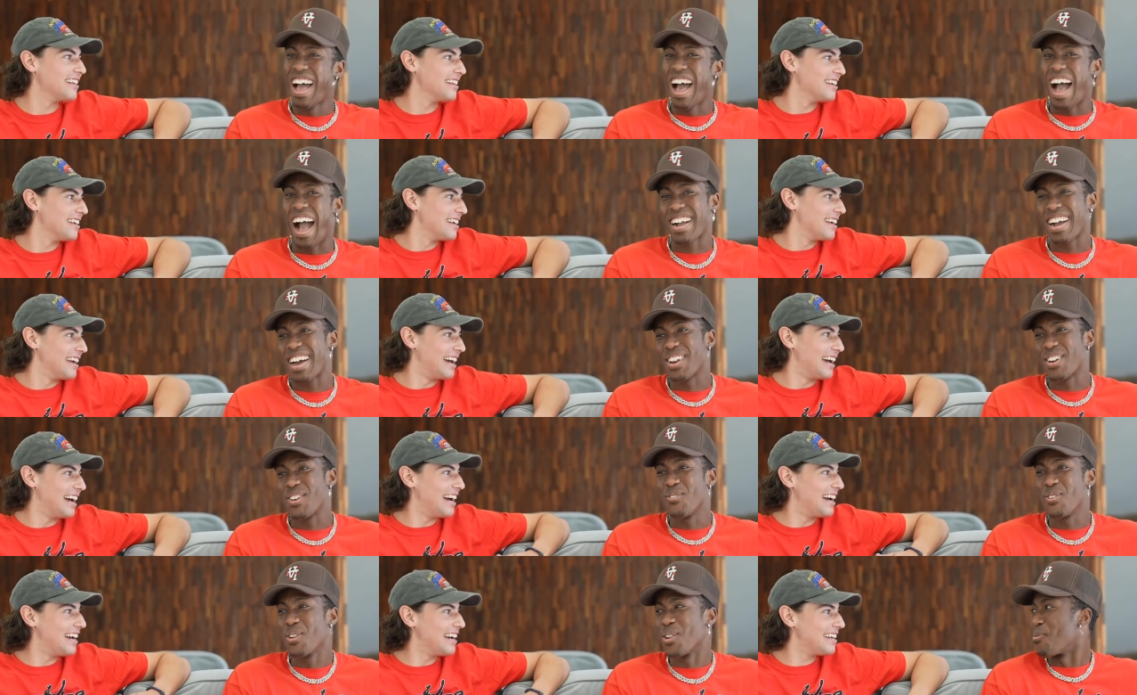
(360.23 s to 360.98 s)
Speaker 1: I kind of
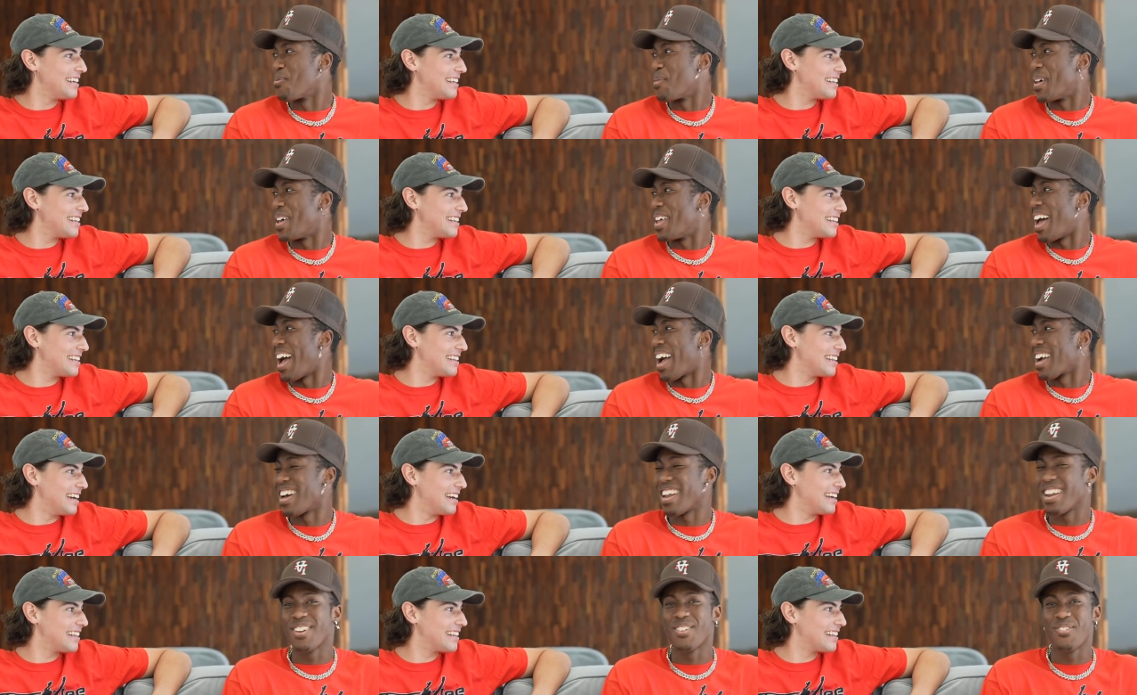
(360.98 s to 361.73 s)
knew a little bit. I
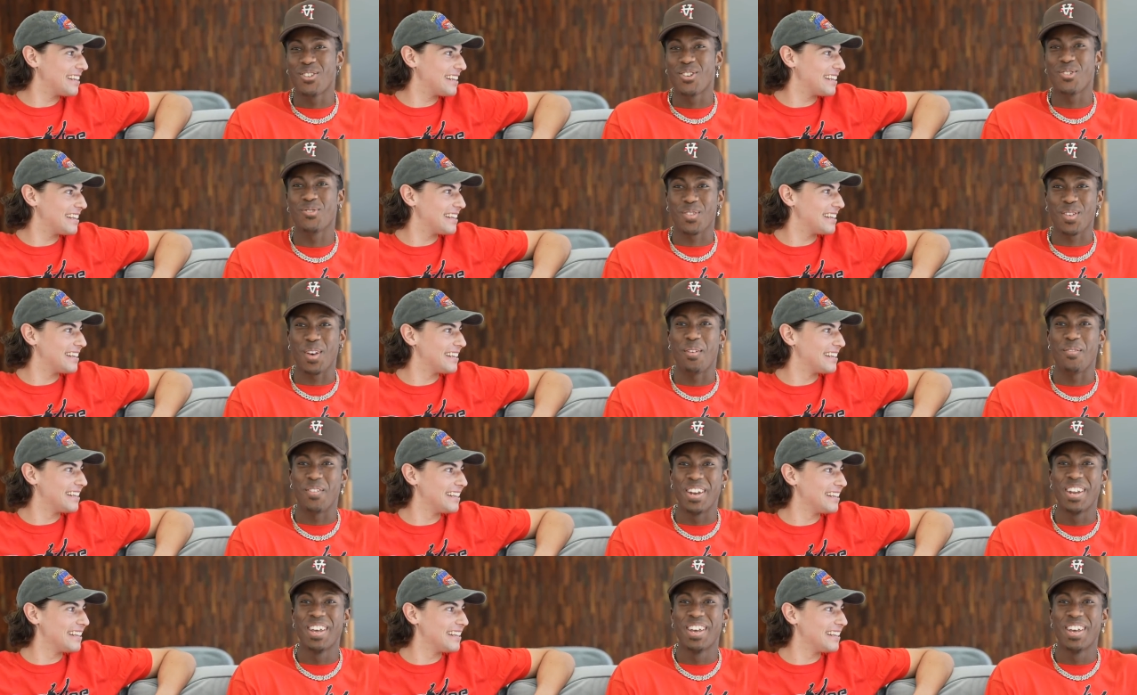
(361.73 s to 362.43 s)
kind of knew she was coming.